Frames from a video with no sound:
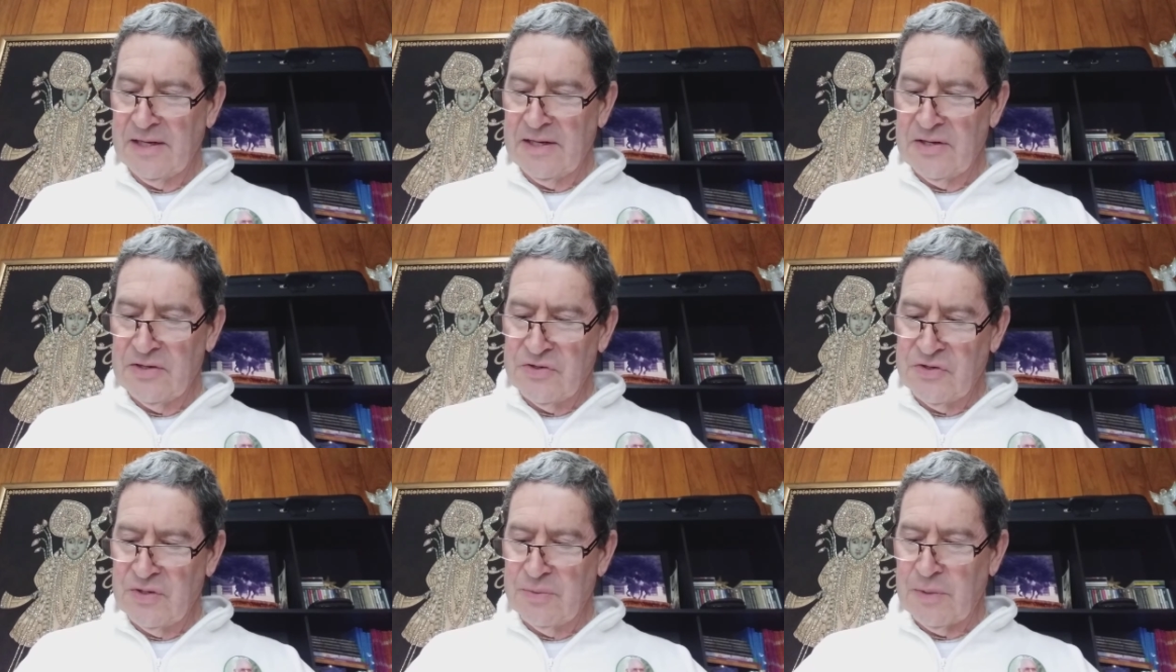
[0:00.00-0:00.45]

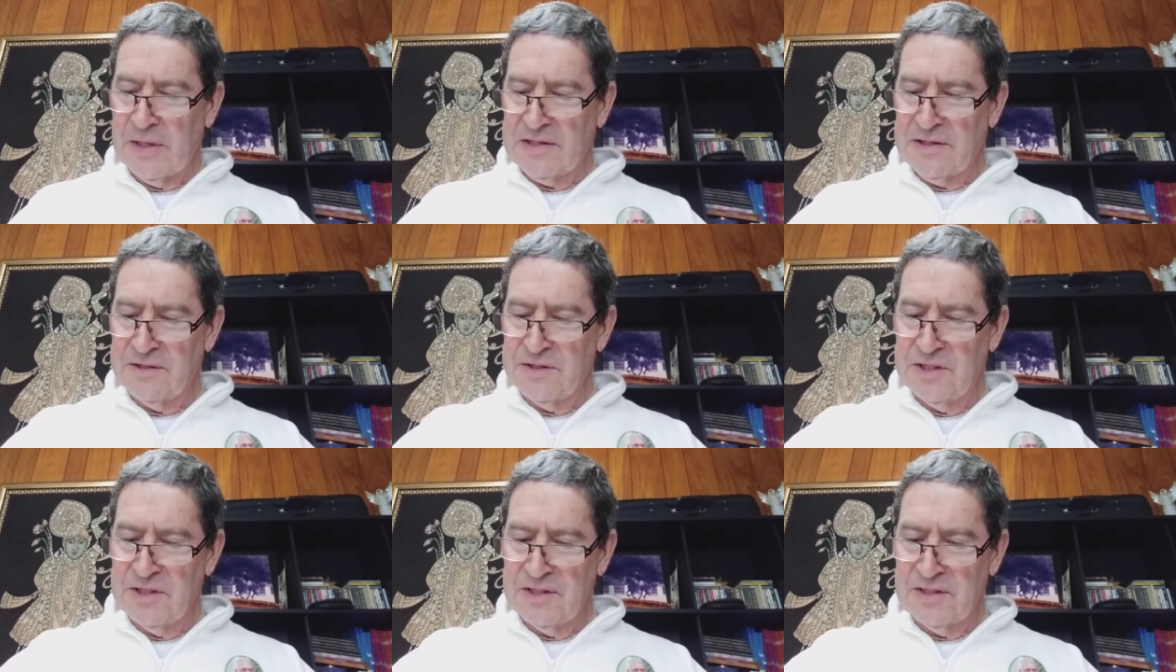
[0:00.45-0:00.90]

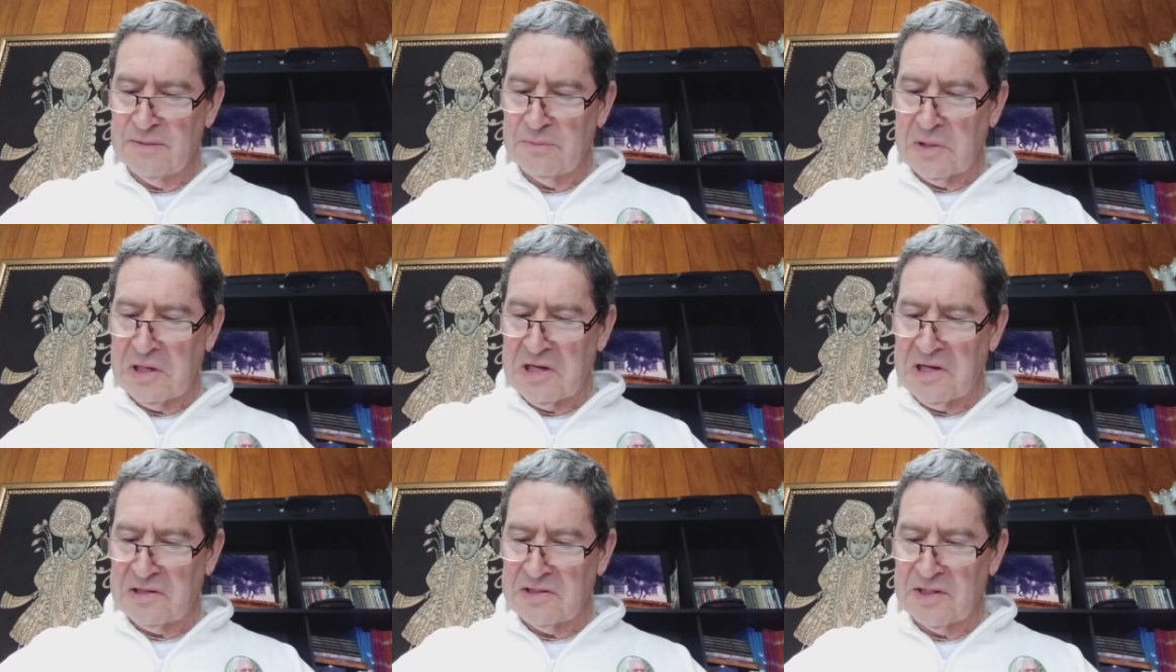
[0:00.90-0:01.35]
Shrimatiji
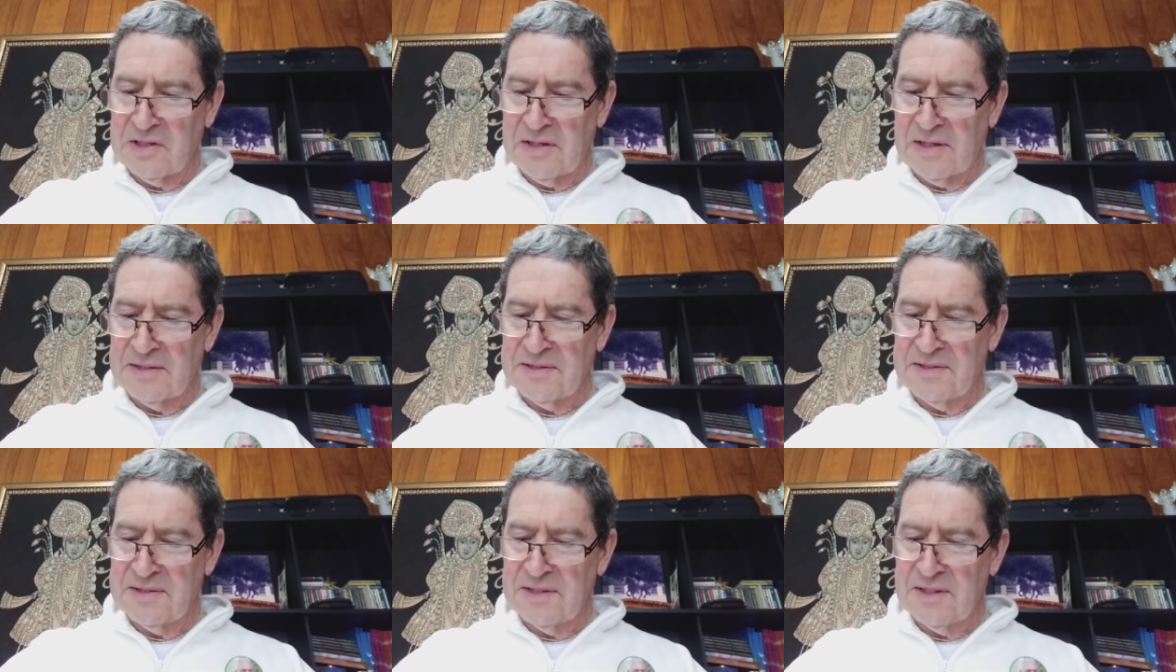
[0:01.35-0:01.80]
smiled and
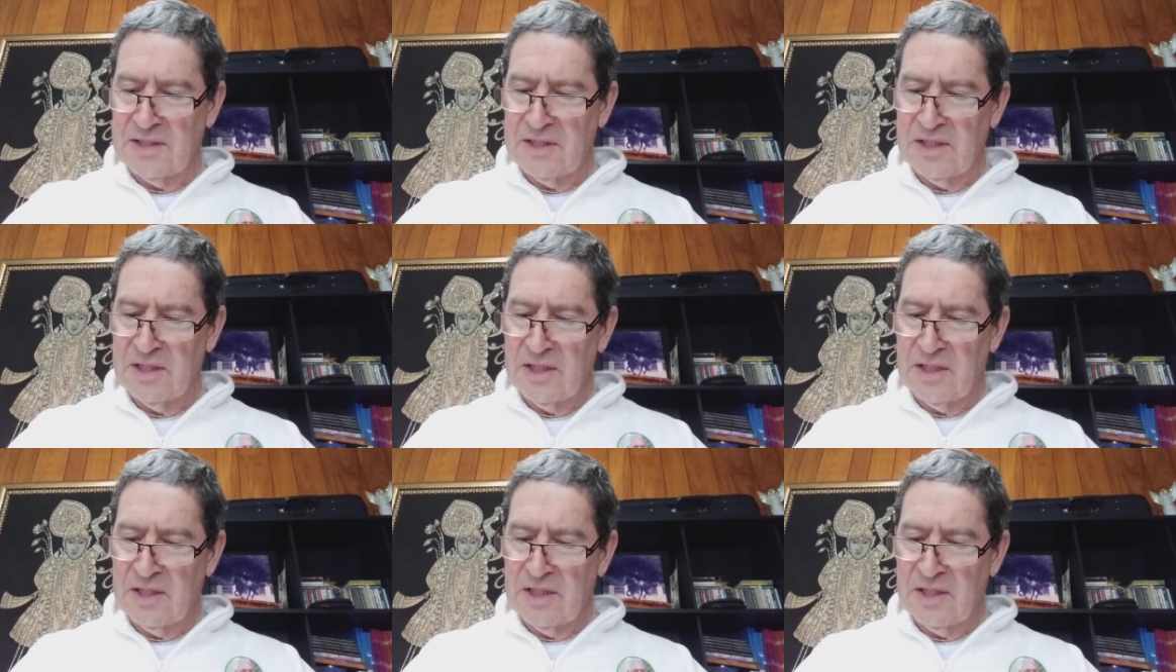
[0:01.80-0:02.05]
answered,